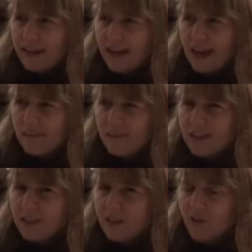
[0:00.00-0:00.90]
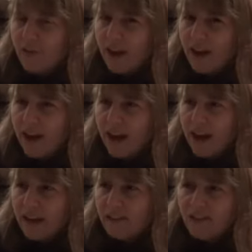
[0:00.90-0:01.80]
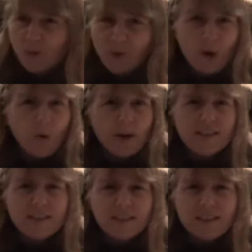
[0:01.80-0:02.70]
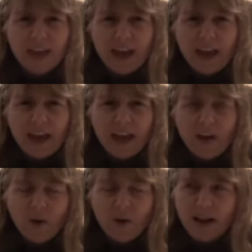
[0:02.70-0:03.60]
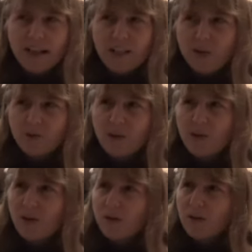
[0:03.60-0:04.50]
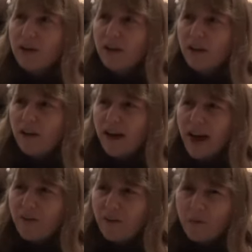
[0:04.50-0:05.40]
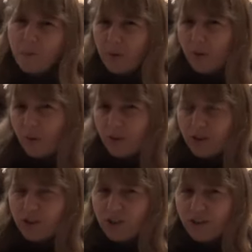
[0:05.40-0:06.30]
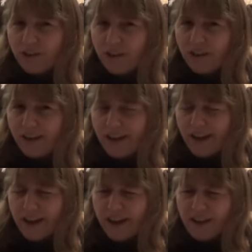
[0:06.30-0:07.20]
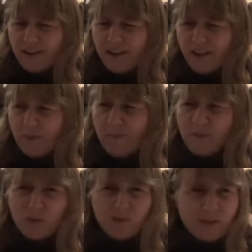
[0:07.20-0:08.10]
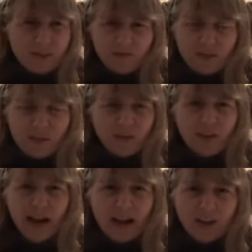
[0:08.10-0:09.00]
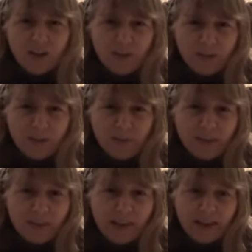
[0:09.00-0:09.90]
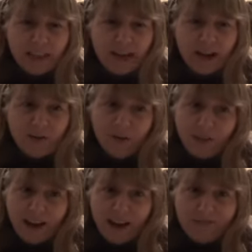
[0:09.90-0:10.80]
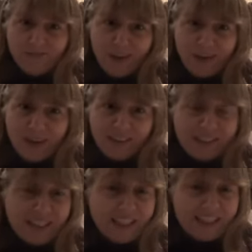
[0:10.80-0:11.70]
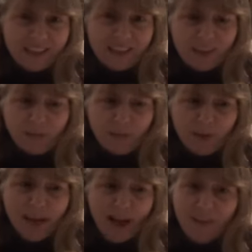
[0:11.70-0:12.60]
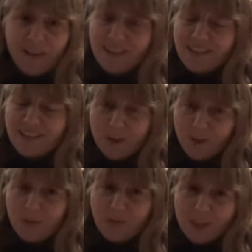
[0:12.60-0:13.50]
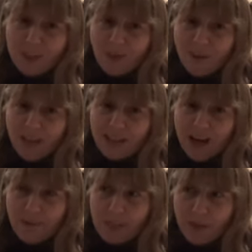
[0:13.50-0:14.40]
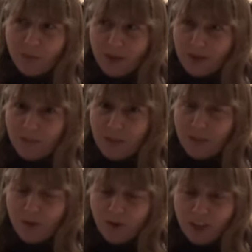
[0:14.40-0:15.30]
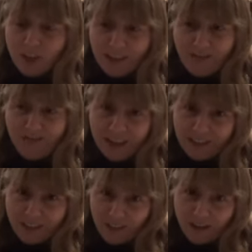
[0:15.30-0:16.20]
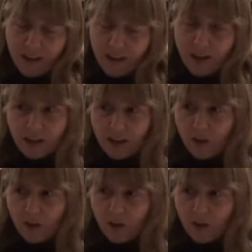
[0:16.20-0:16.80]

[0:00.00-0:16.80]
get me so that I don't know what to say, or I don't know how to approach an abusive interaction or something like that, or that maybe at least at this point, having dealt with it so many times, I wouldn't be emotionally affected, you